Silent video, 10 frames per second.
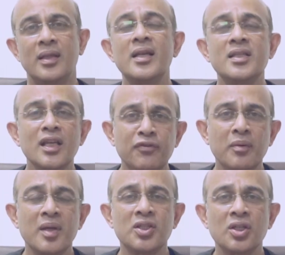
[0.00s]
There is
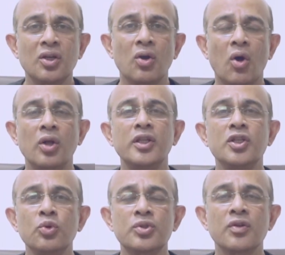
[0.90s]
information on the
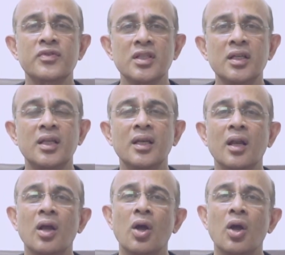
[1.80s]
use of certain